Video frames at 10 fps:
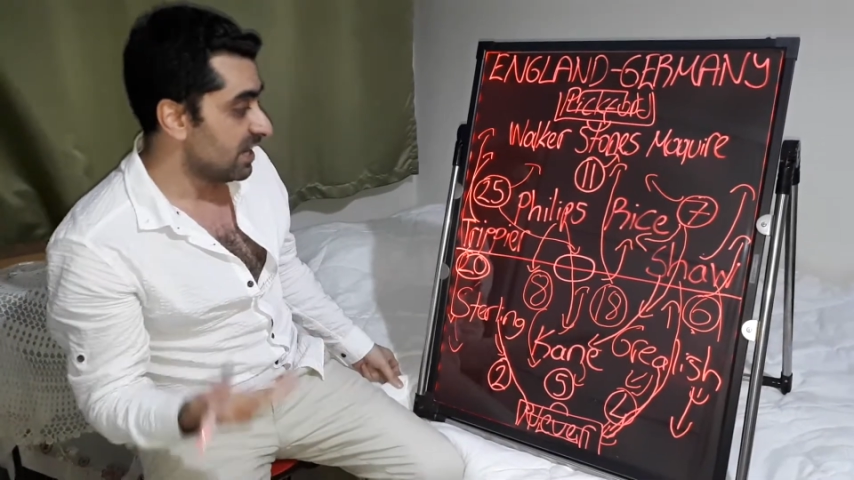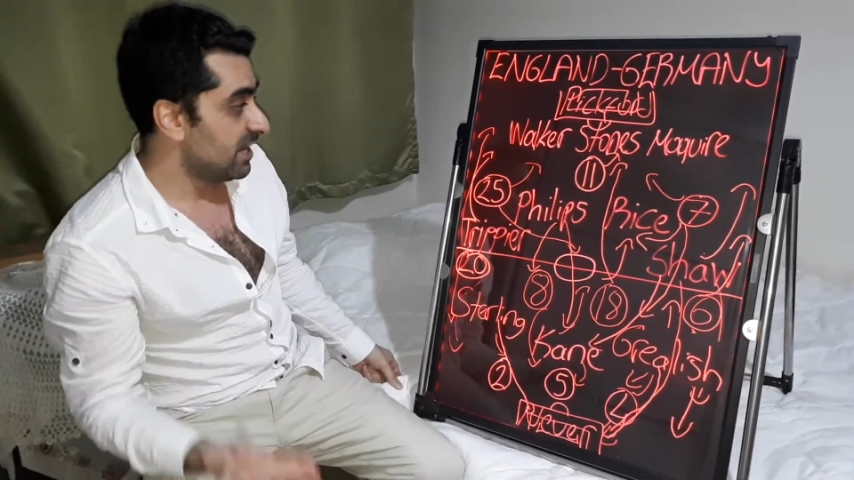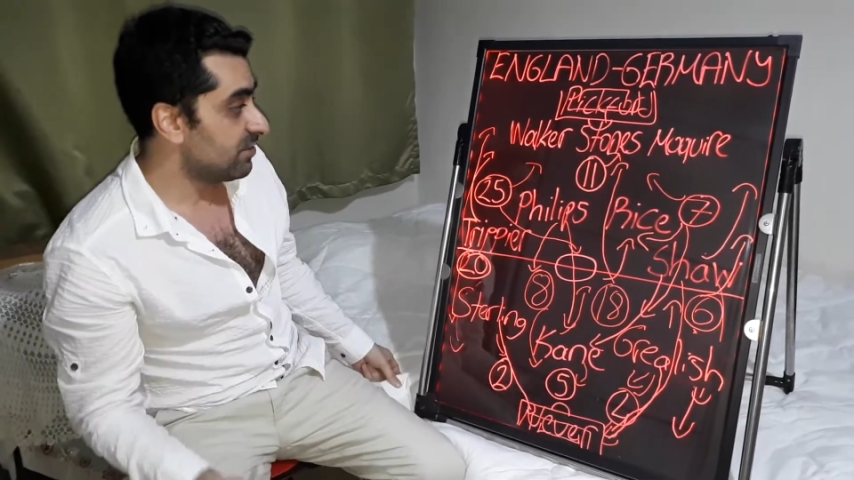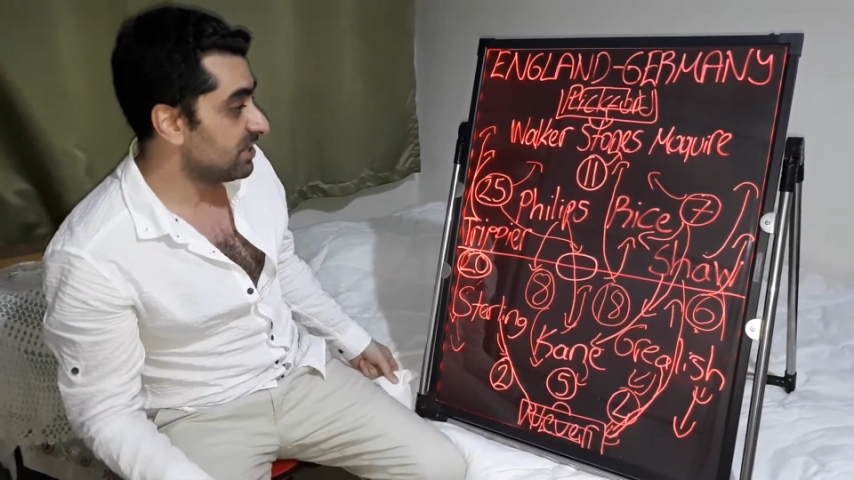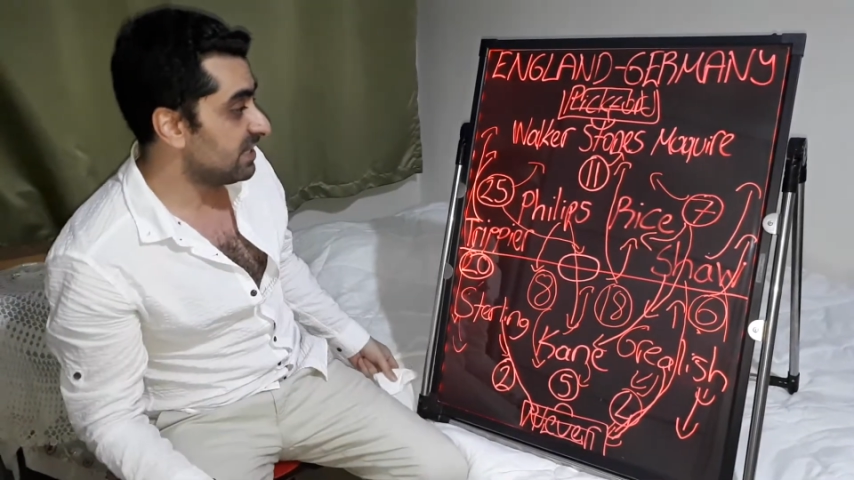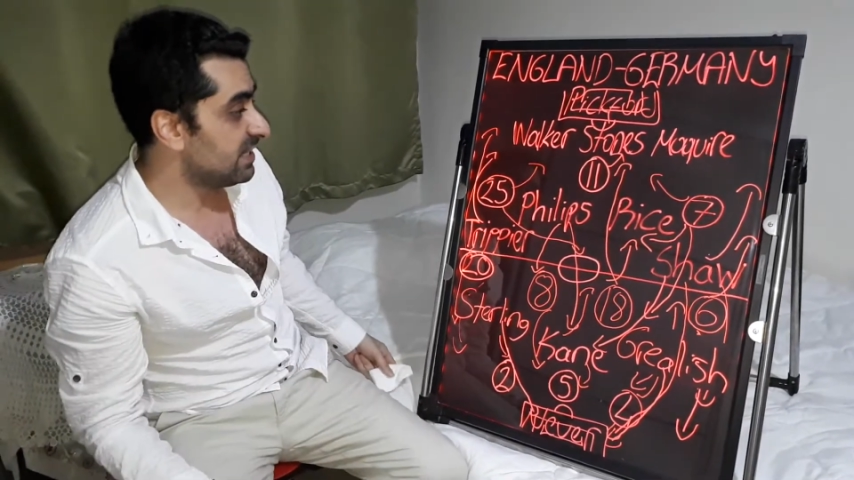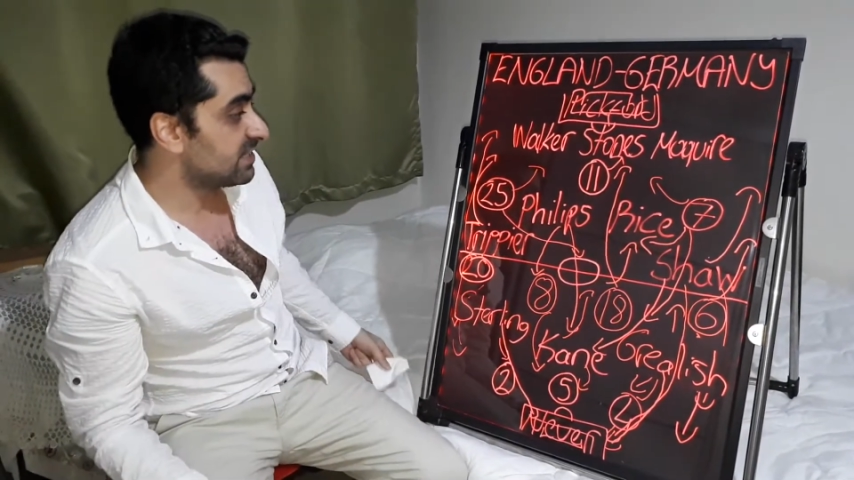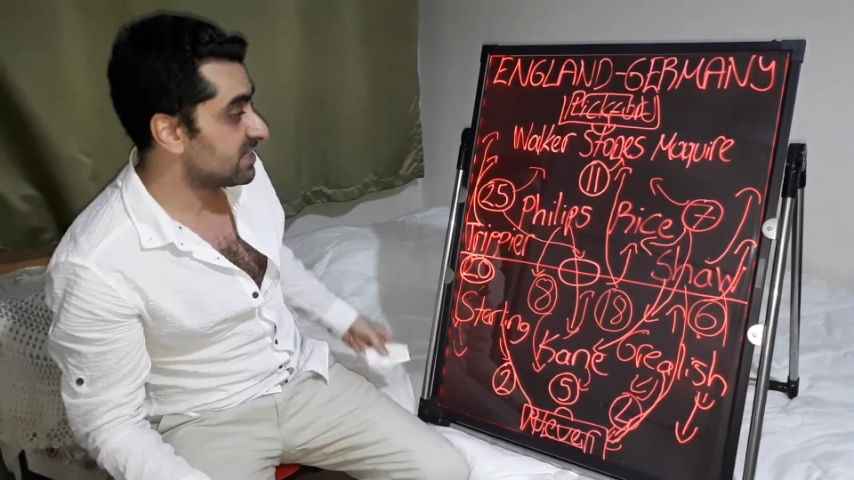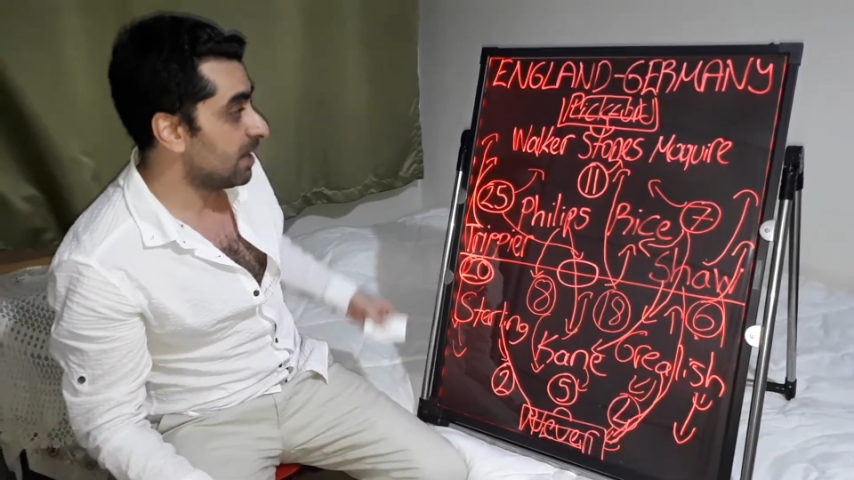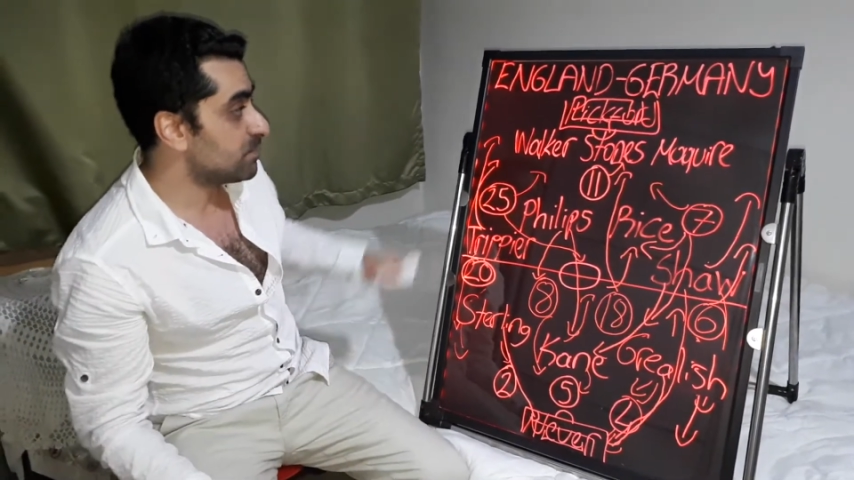Really,
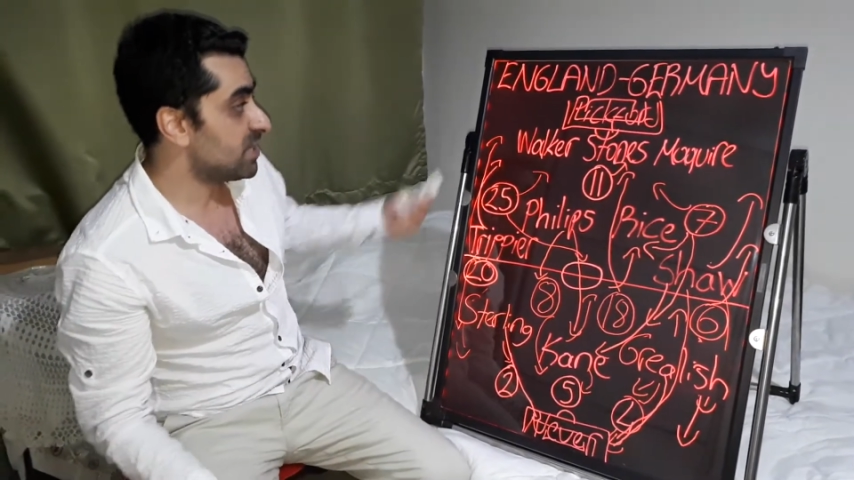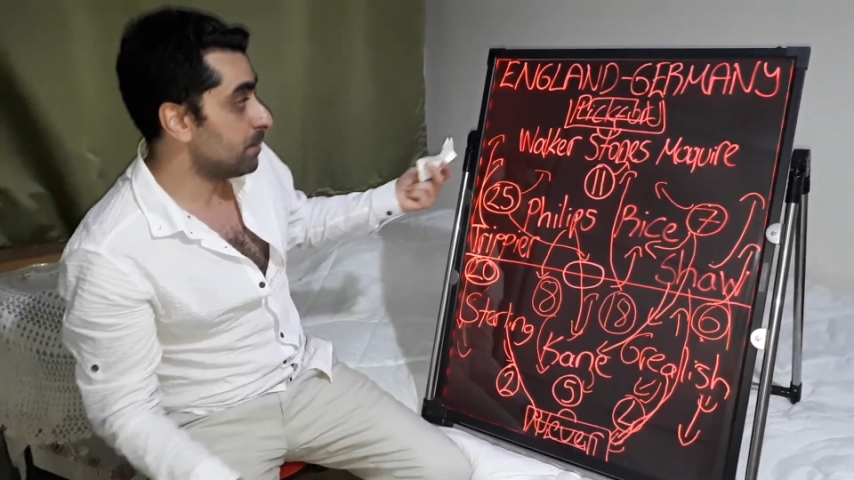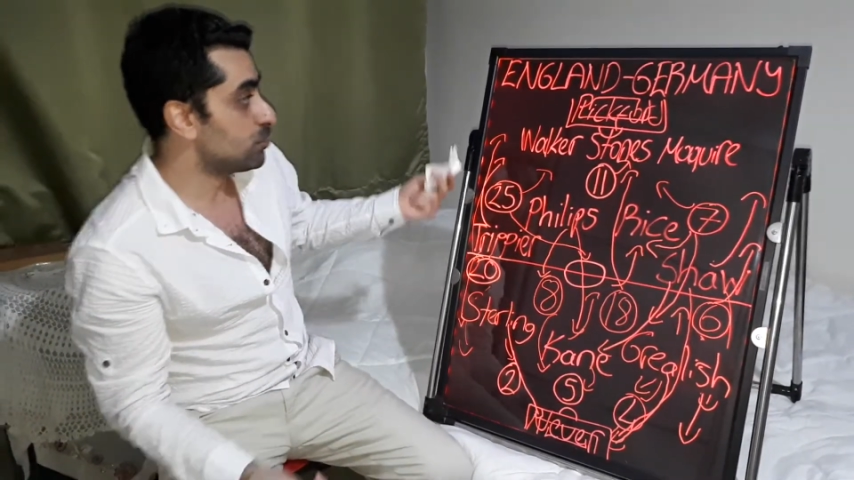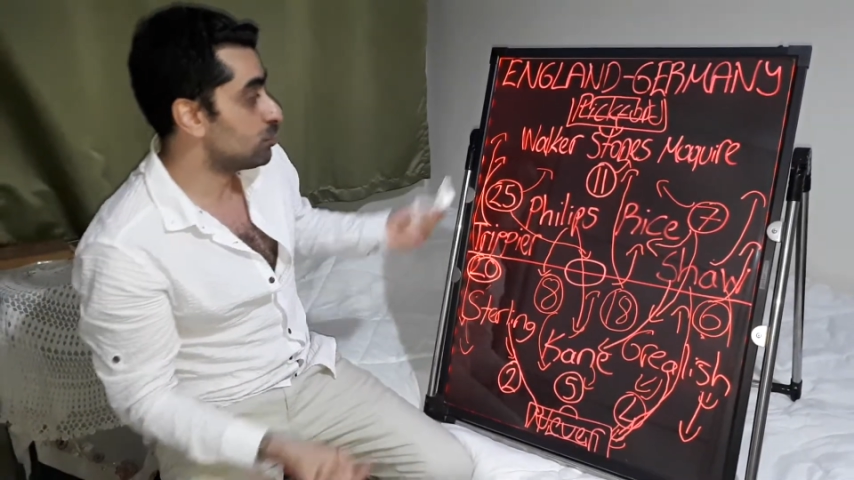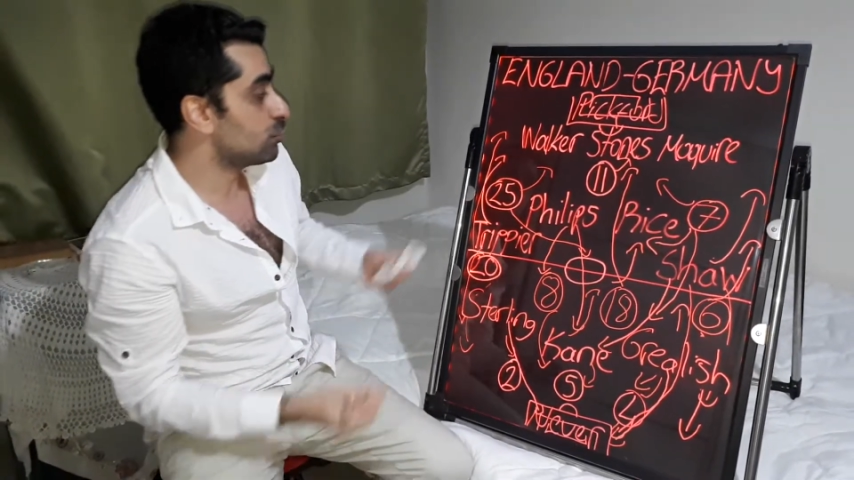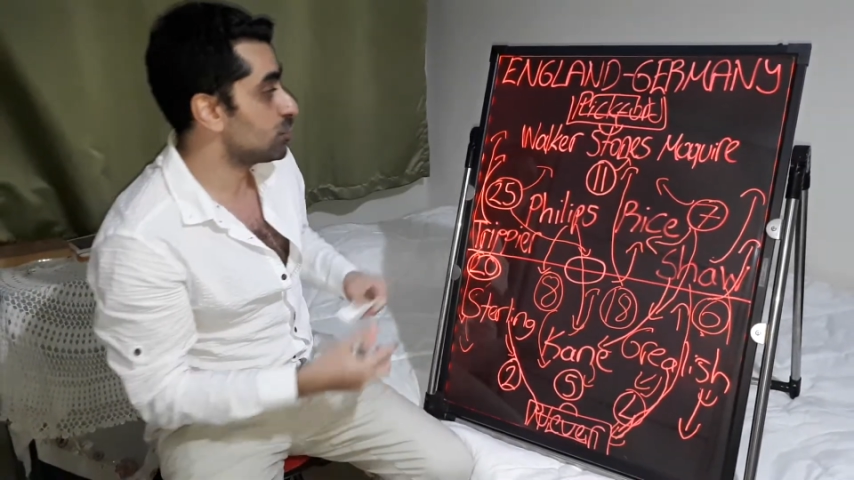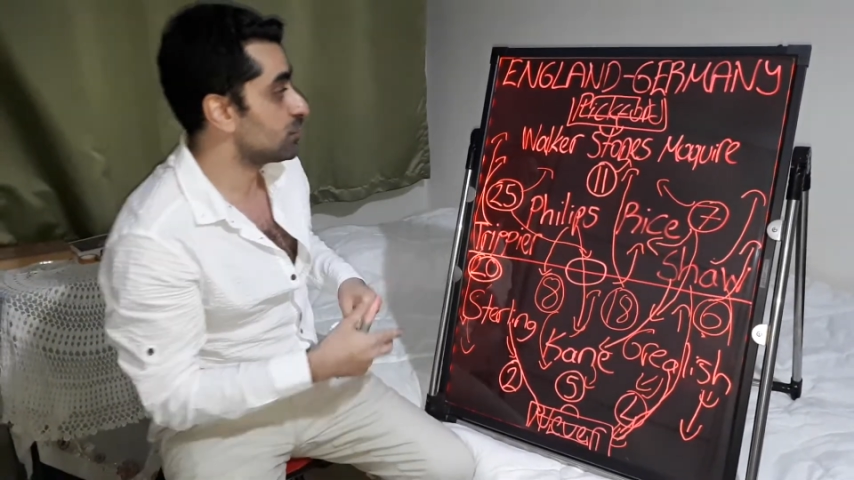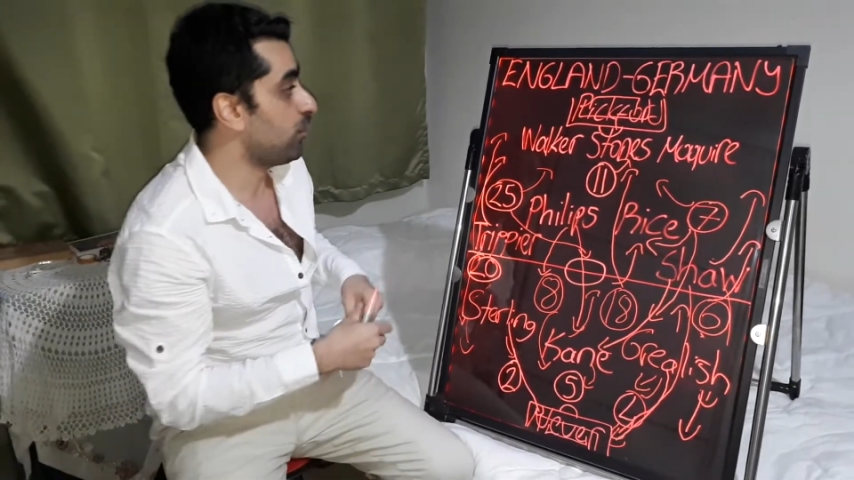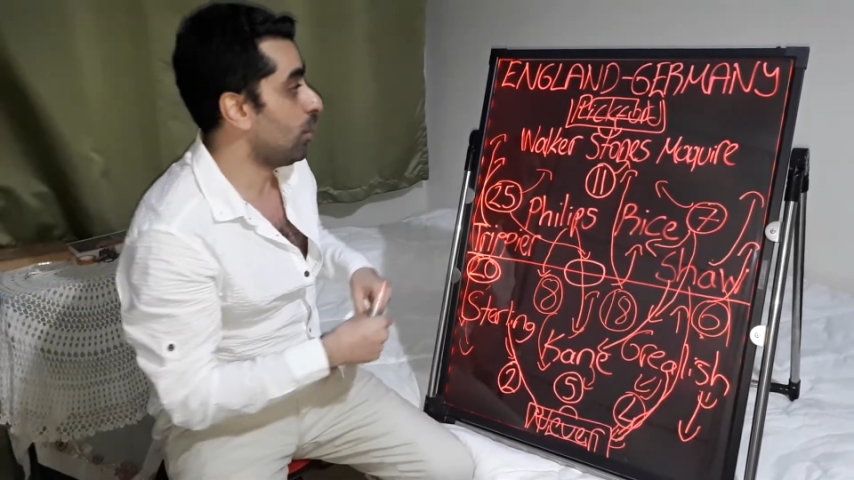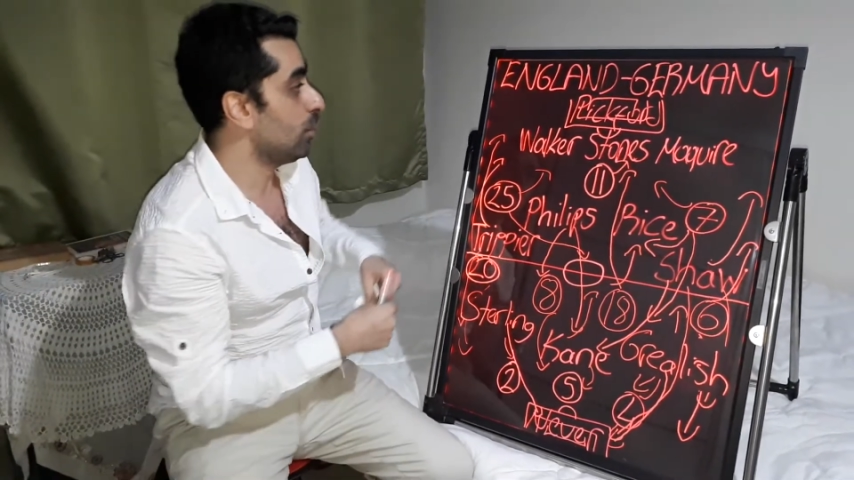some
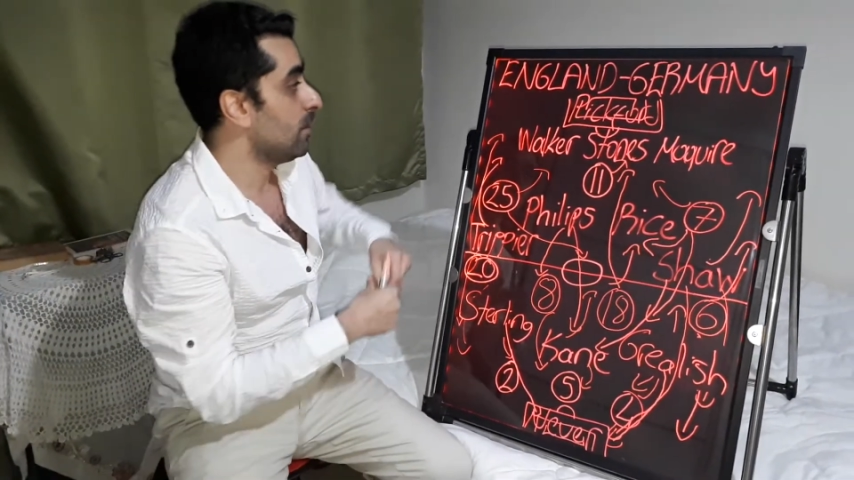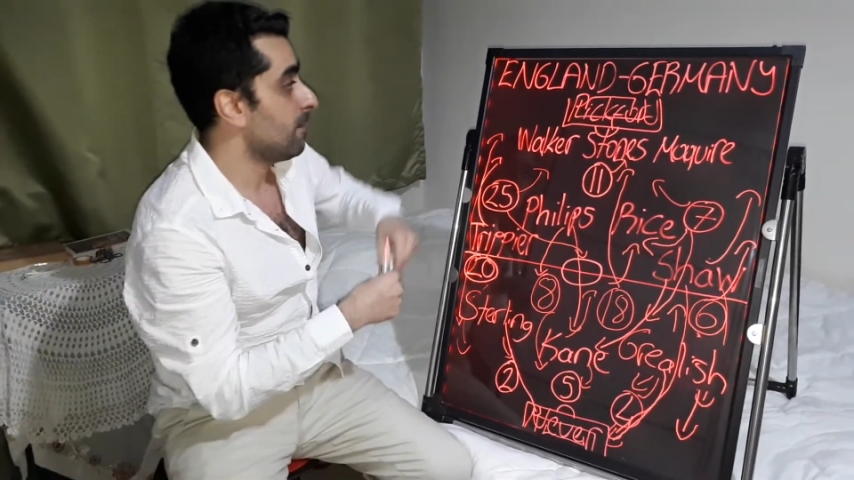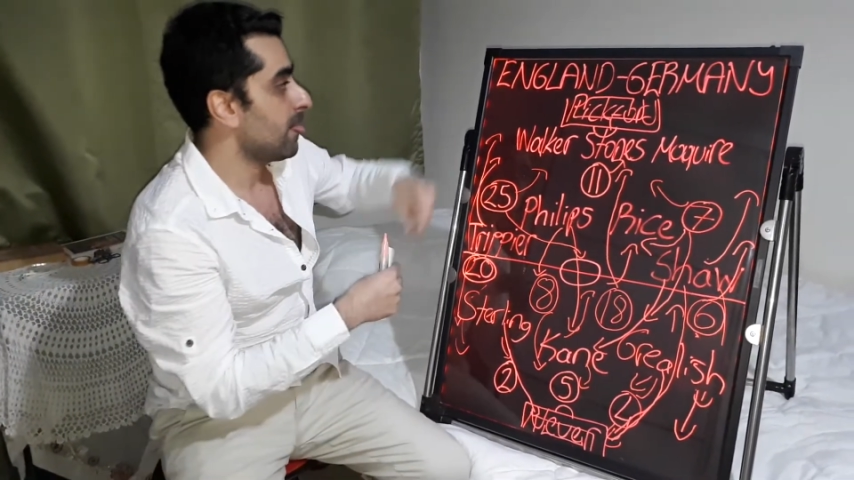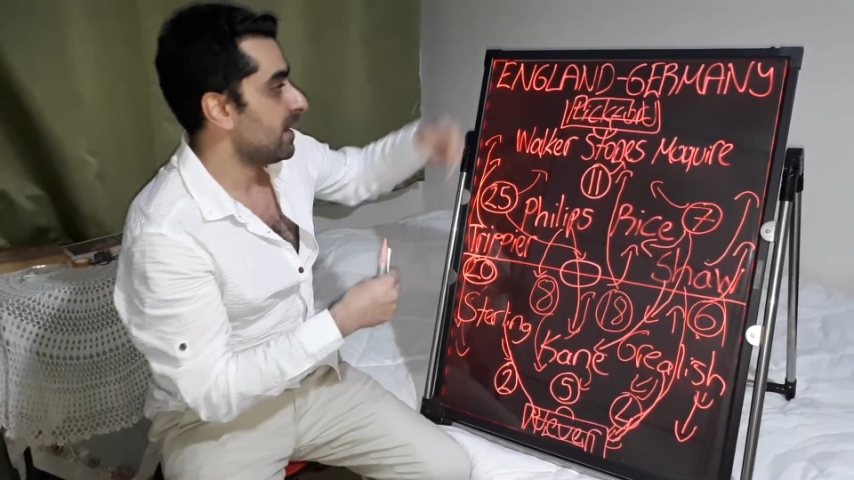substitutions for